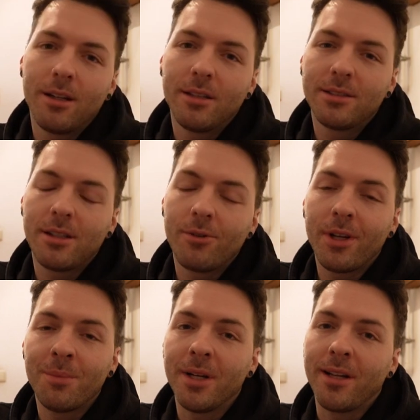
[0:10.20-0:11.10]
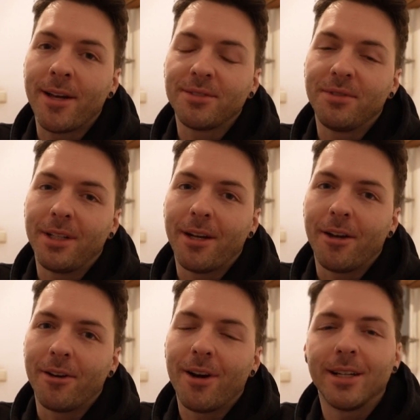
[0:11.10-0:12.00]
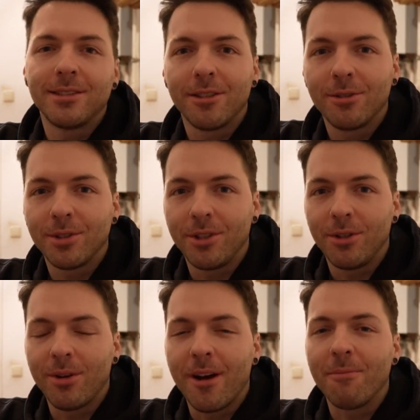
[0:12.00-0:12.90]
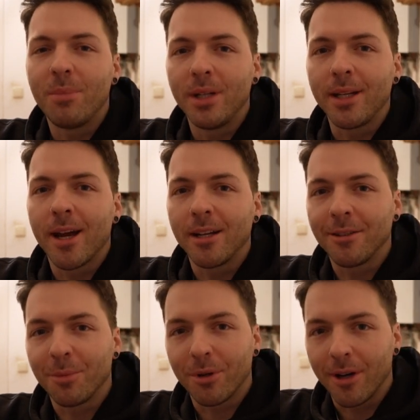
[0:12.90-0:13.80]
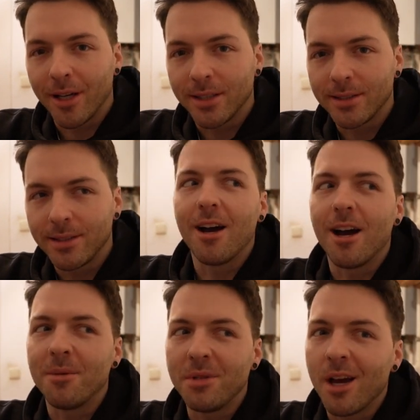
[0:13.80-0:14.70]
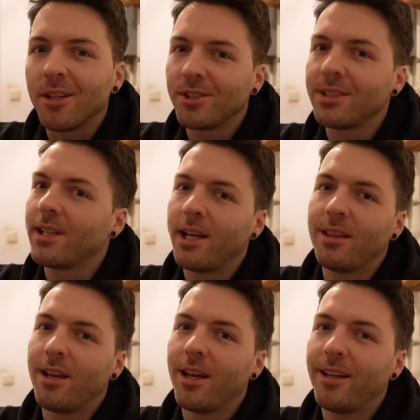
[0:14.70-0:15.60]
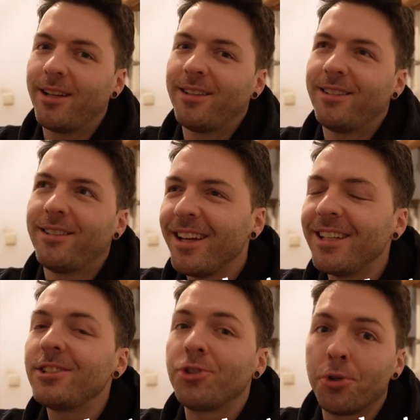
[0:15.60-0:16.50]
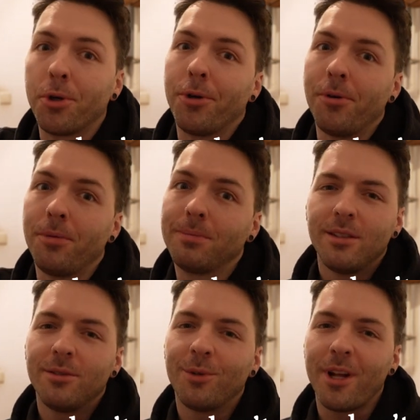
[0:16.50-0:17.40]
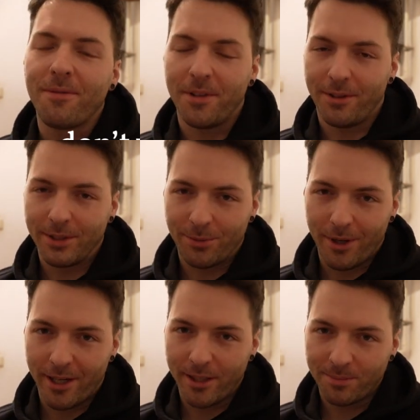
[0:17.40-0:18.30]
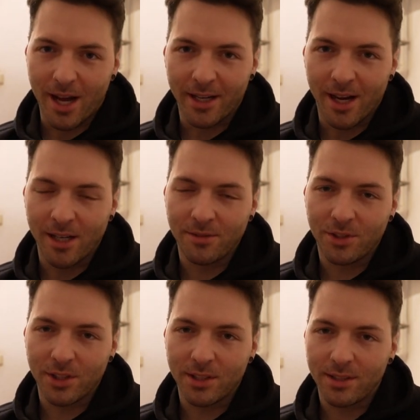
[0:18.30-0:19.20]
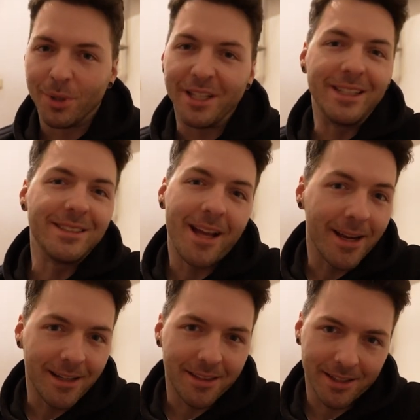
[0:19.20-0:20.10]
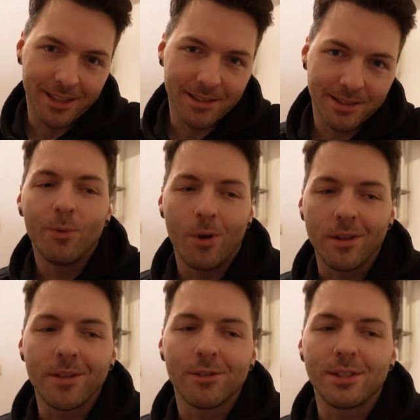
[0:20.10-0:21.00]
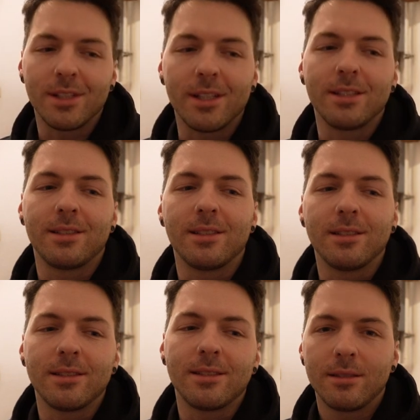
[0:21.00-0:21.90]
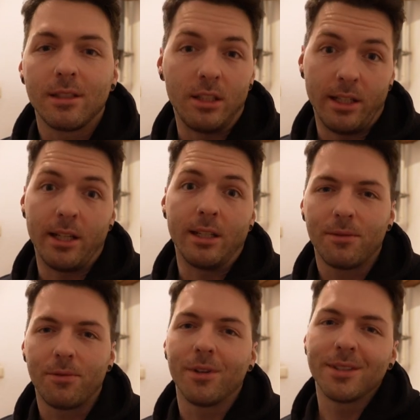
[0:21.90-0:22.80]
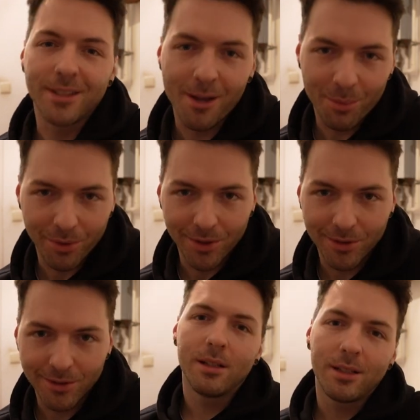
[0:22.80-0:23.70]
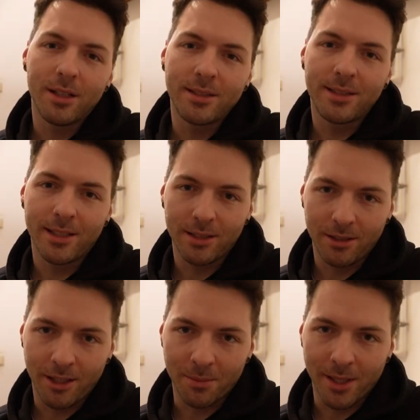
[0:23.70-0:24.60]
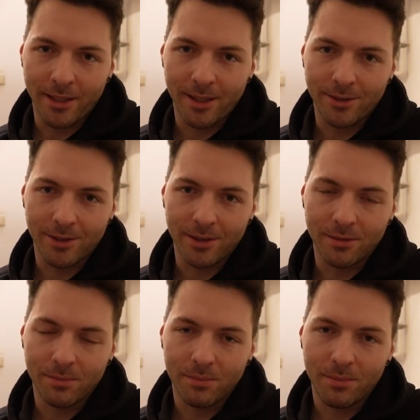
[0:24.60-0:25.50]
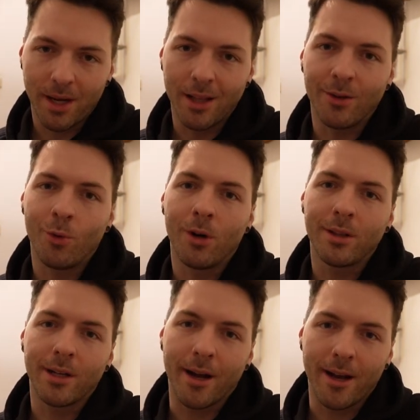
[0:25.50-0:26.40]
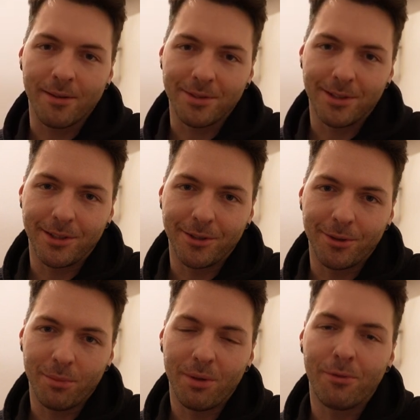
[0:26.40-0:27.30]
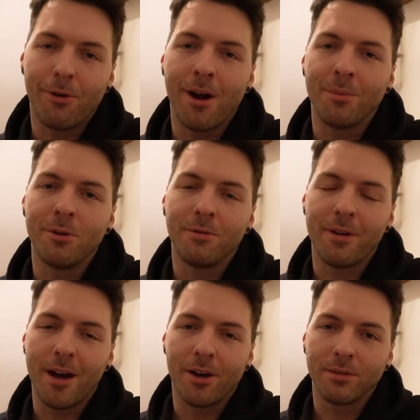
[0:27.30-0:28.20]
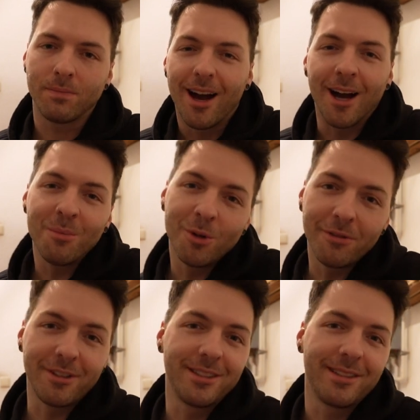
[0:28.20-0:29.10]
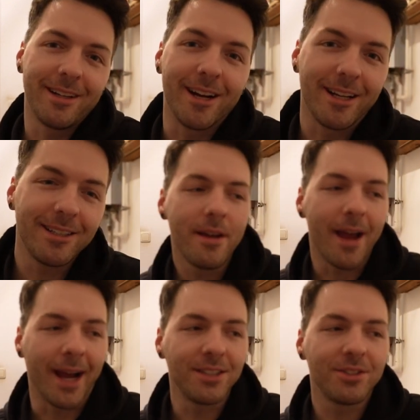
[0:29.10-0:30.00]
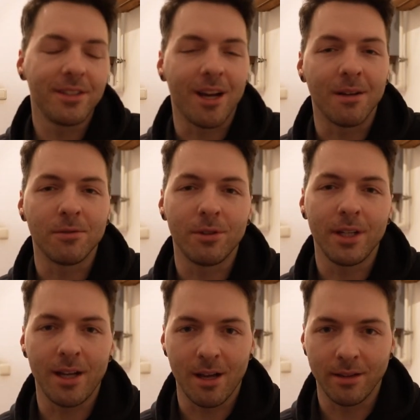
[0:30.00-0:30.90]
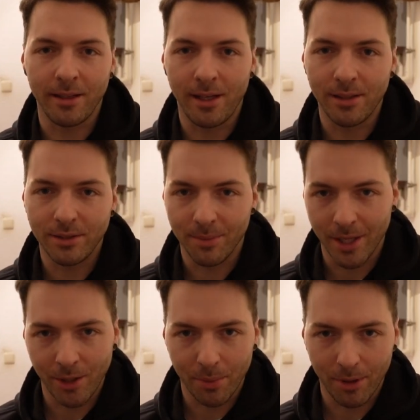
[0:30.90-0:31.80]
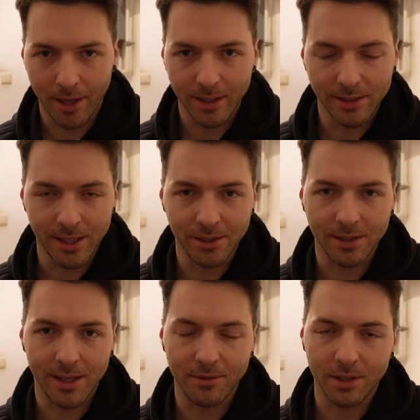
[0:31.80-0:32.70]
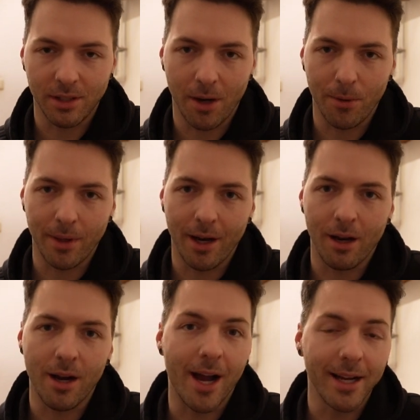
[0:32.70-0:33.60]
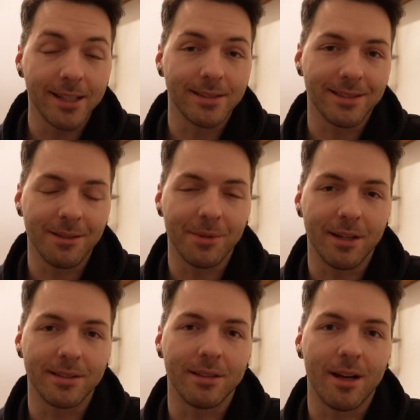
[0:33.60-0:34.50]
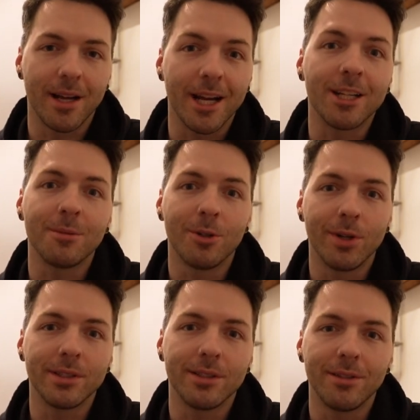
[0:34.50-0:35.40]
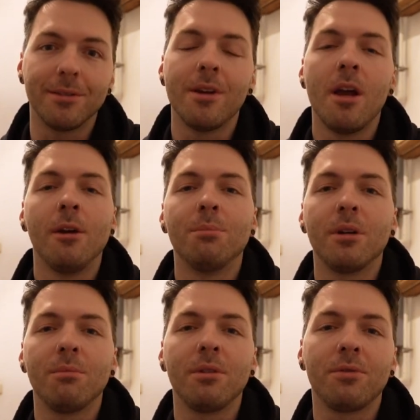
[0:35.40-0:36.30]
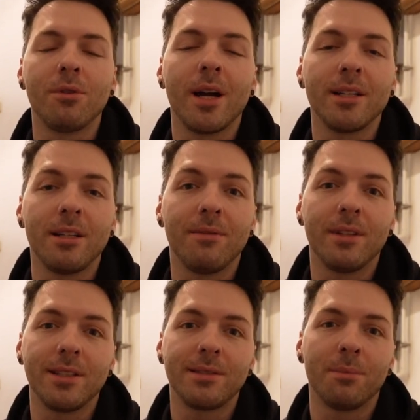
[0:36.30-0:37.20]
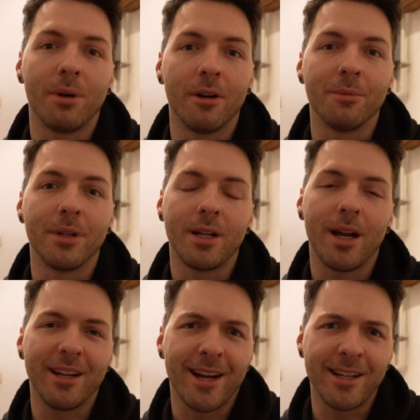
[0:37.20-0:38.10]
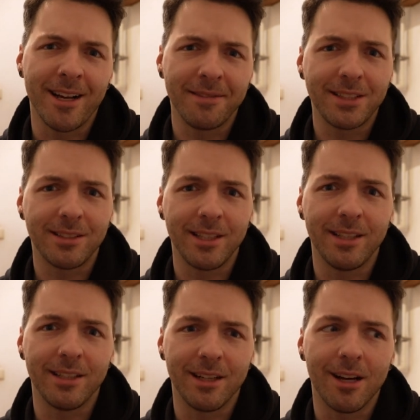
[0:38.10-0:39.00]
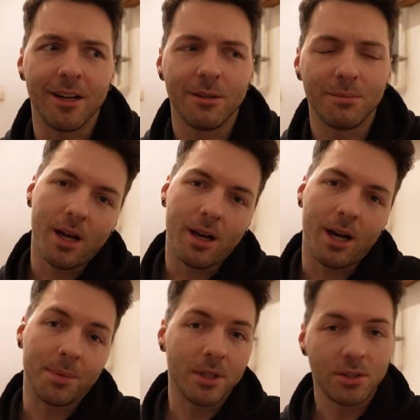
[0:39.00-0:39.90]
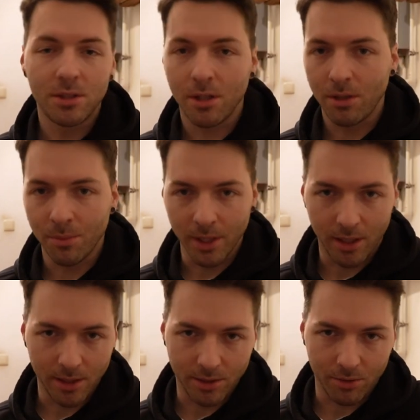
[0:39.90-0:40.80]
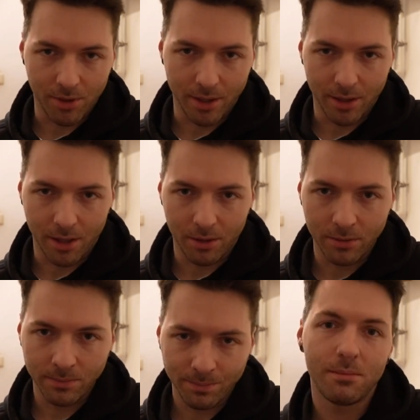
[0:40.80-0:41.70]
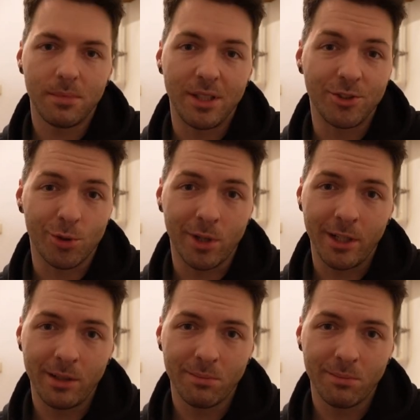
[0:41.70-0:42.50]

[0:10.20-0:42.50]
So in my last video, I told you I've been kind of depressed. I'm not just saying that. It's true. When I feel this way, I kind of just neglect things. One of those things is cleaning. For example, let's take a look at my kitchen and the work that I have to do before I move out. I'm moving tonight. Actually, I've already gotten the keys to my new place. I just have to go there. I can sleep there tonight, and I'm going to. But before I leave this apartment, I kind of have to clean it up. I'm gonna show you my kitchen right now. Enjoy.